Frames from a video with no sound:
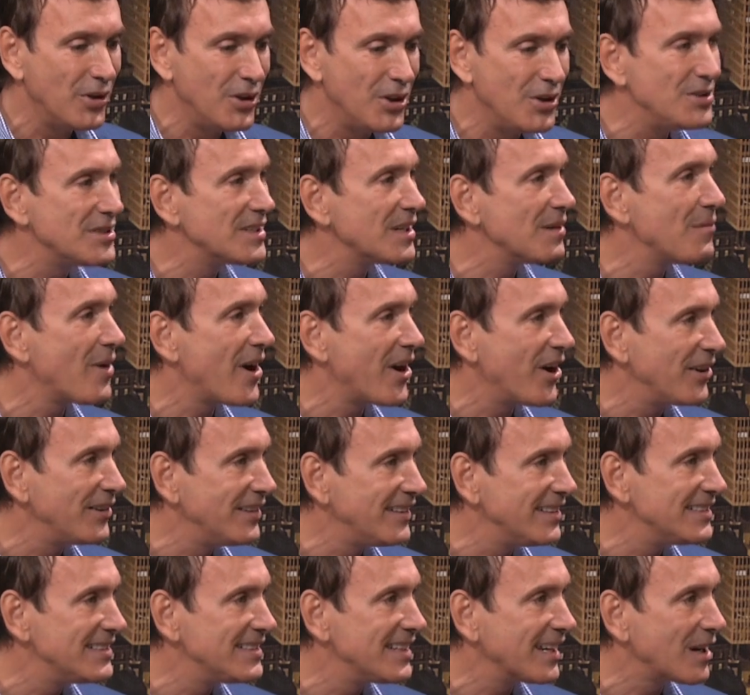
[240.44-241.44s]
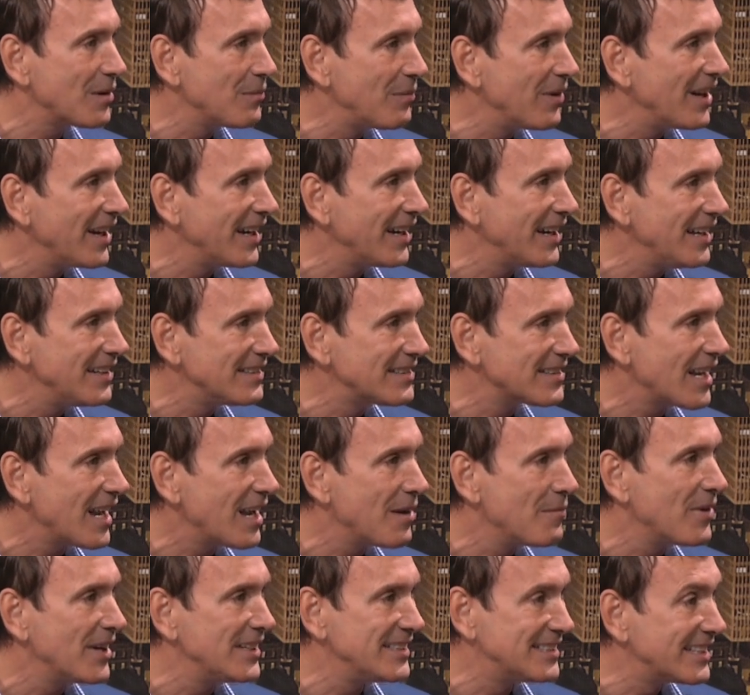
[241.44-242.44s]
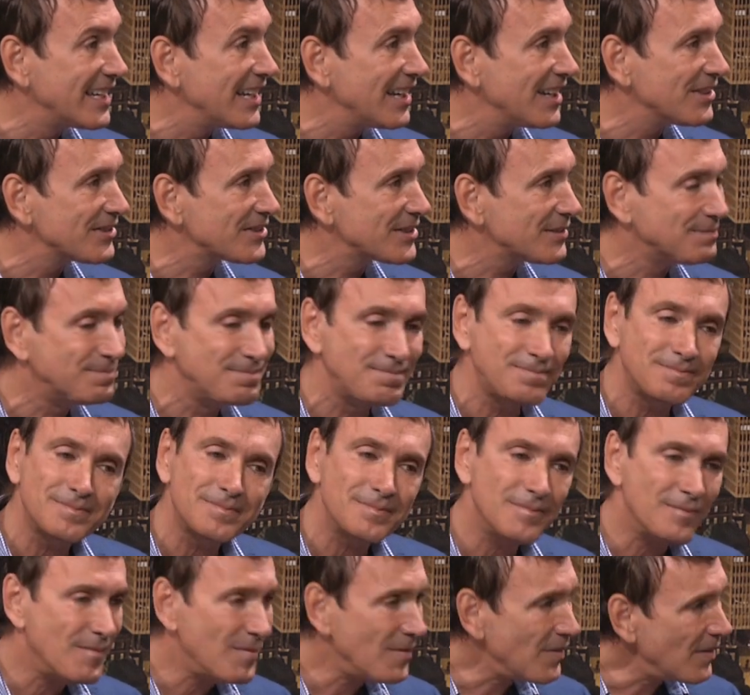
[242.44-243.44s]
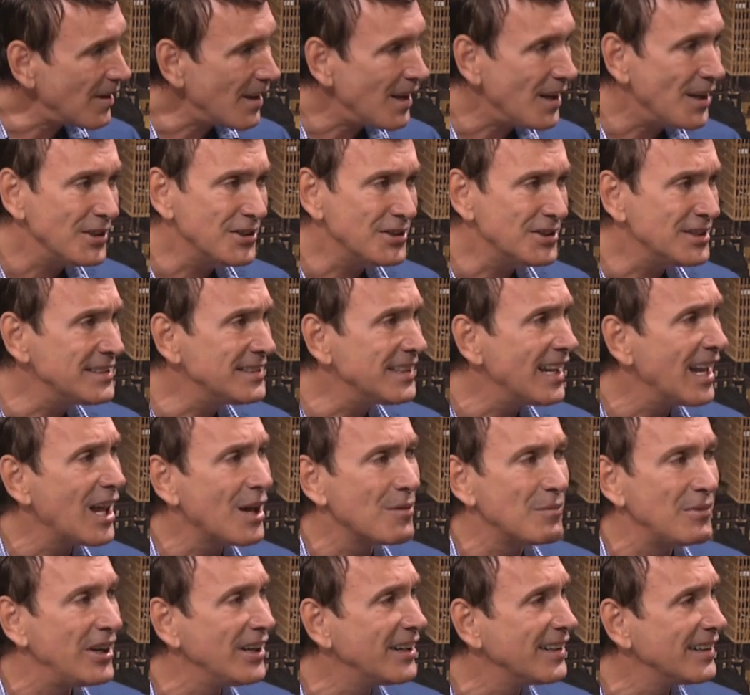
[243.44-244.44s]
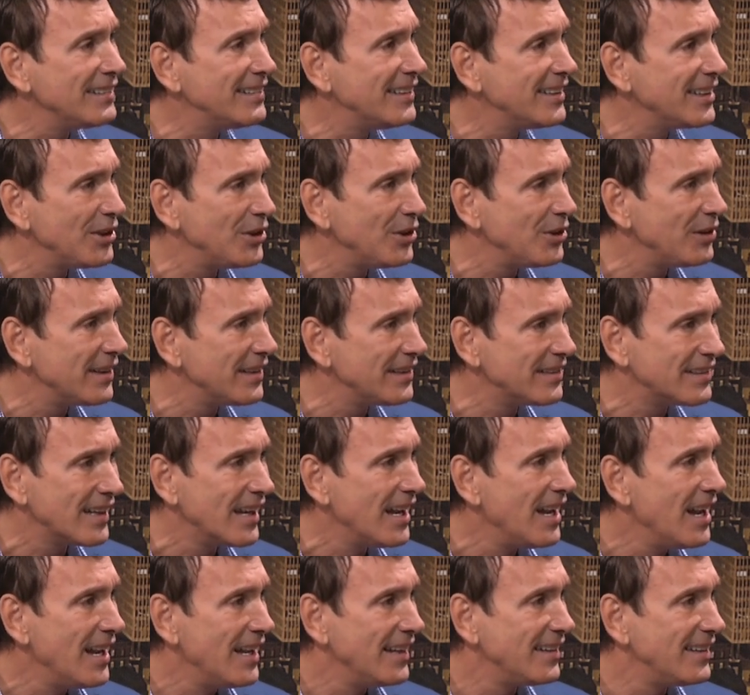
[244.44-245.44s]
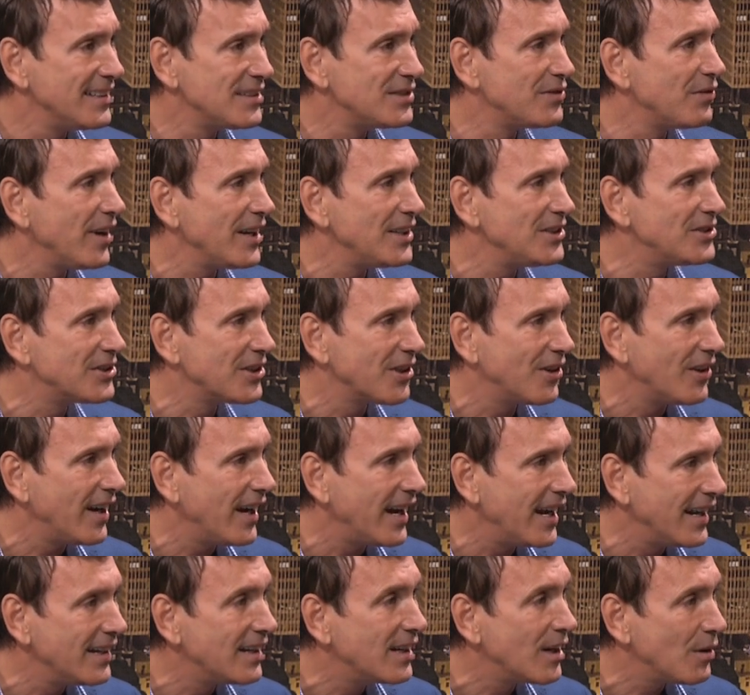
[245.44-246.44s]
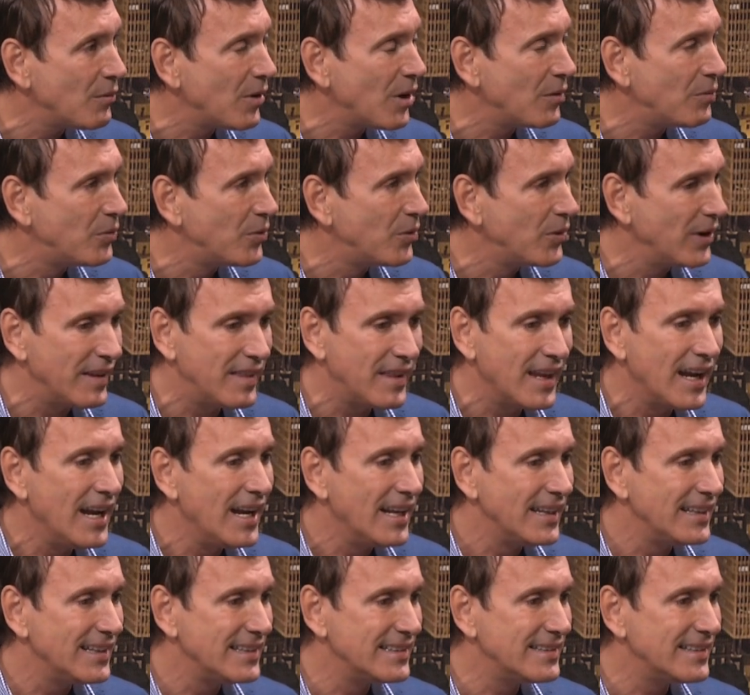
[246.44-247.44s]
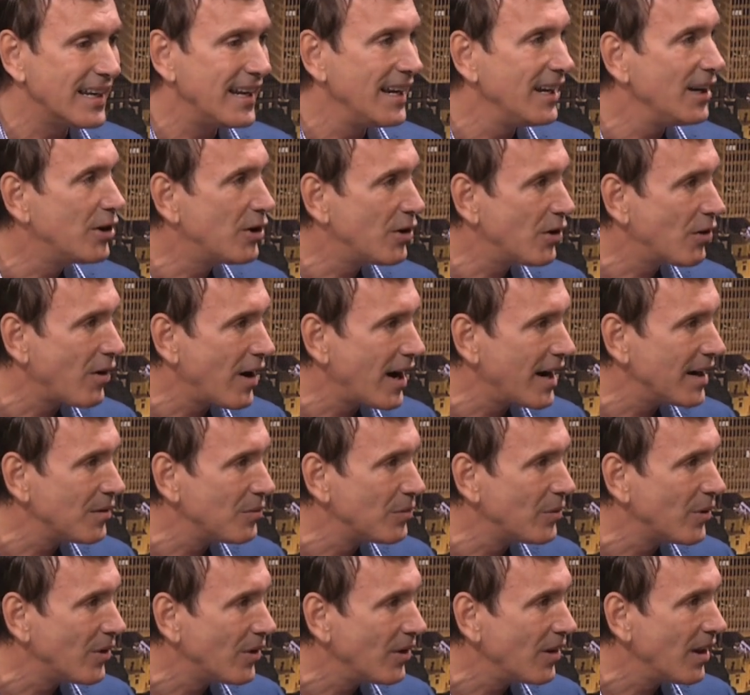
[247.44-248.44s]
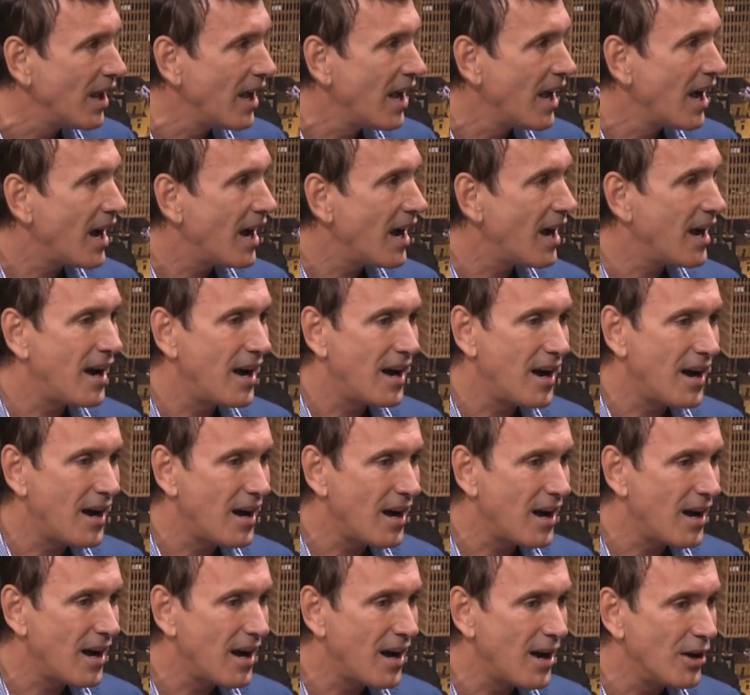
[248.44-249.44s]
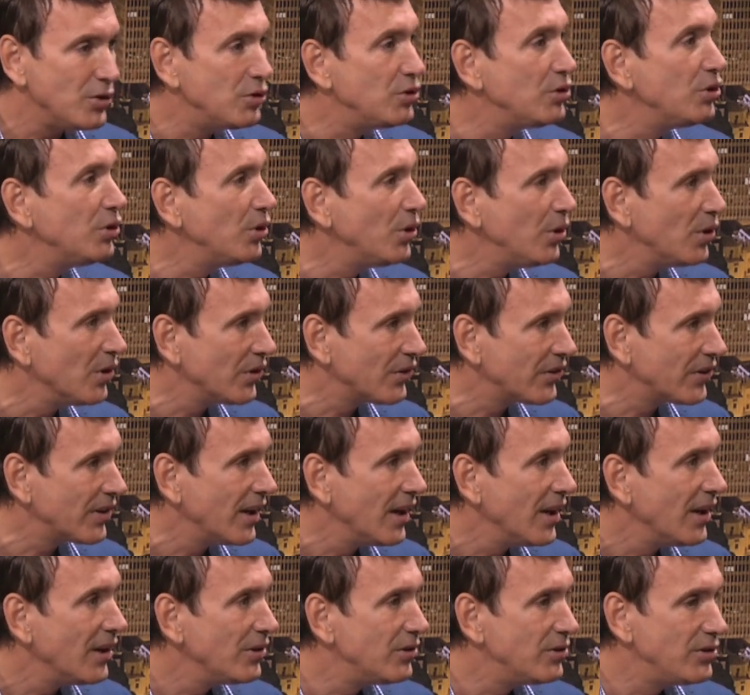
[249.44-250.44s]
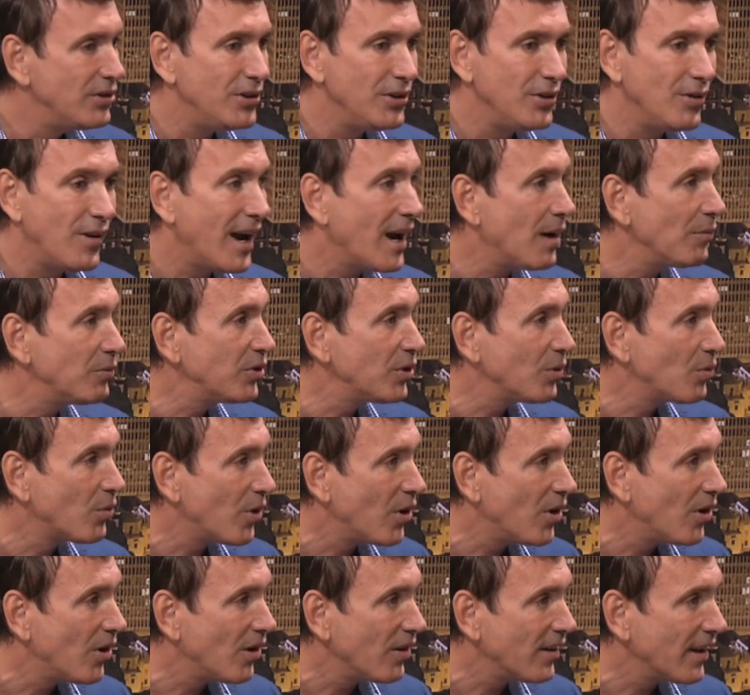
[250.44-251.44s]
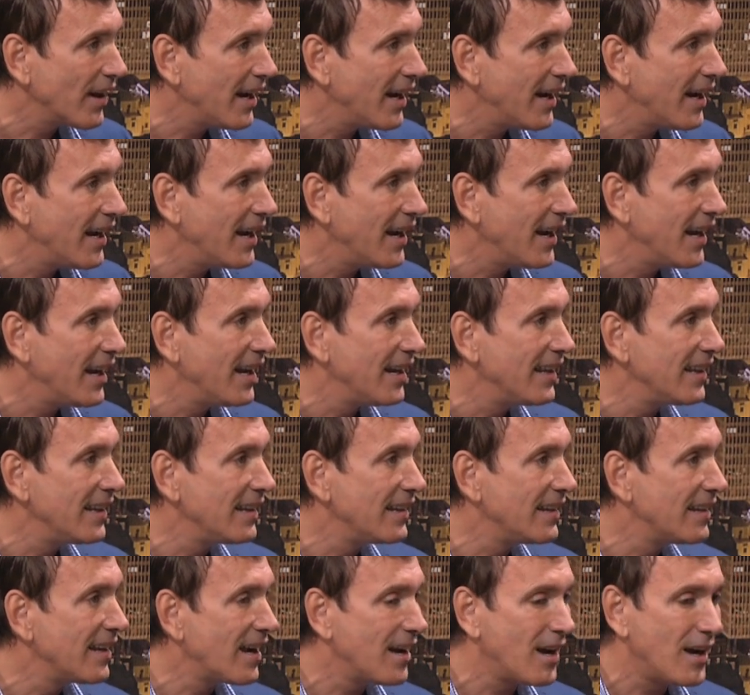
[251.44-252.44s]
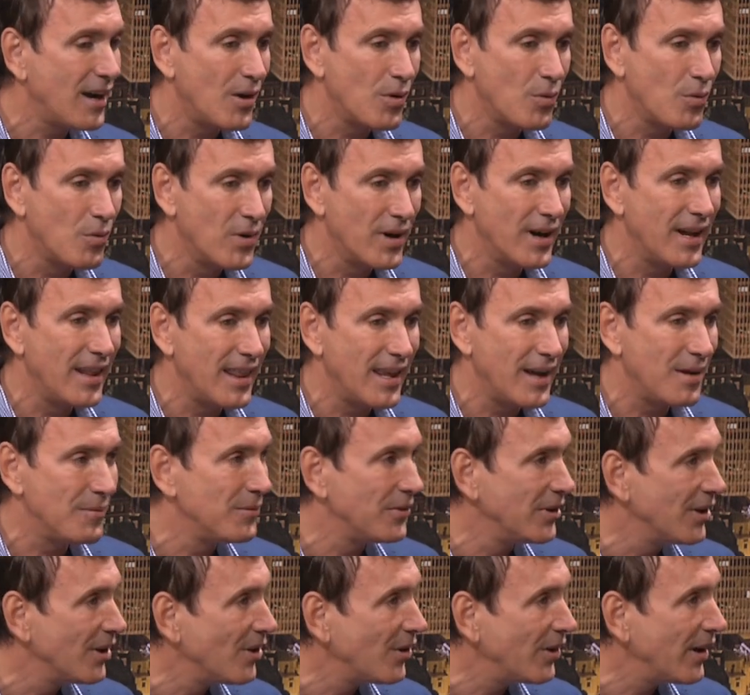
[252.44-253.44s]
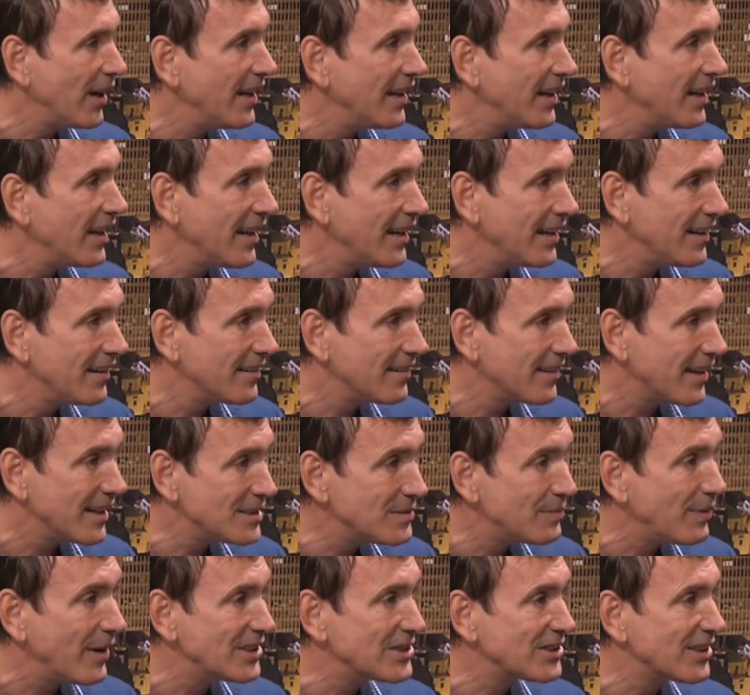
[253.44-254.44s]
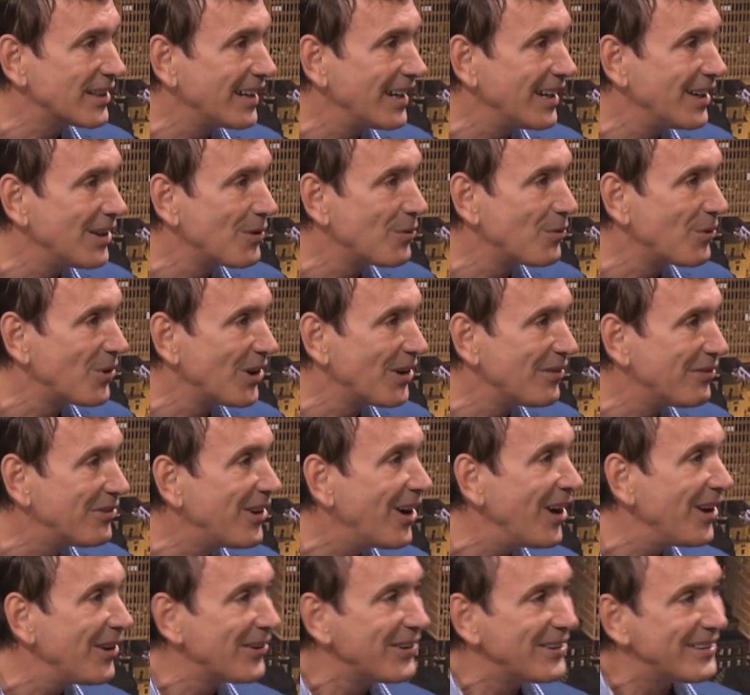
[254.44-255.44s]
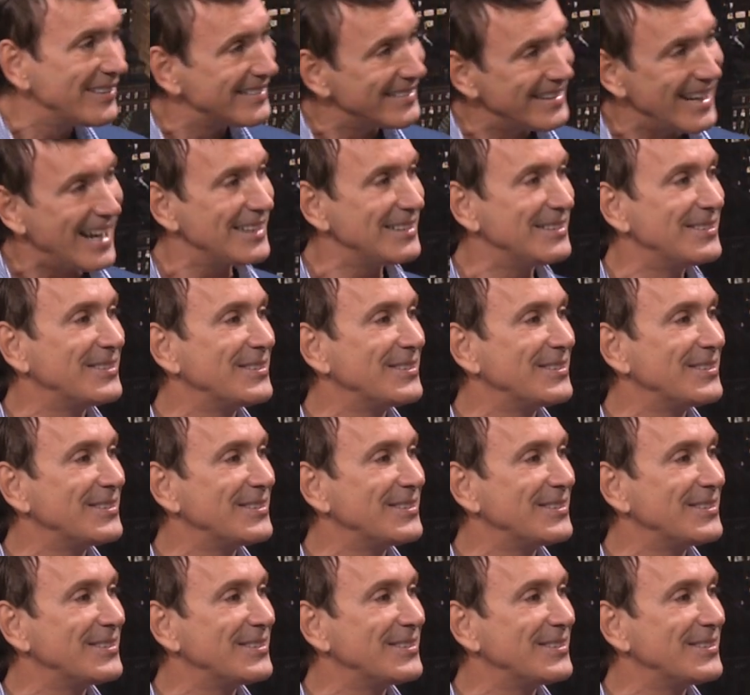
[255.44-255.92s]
using my artistic abilities and my skills just allowed me to continue this venture and come up with this incredible tools to help the world, and one of them, especially in the world of color, because that's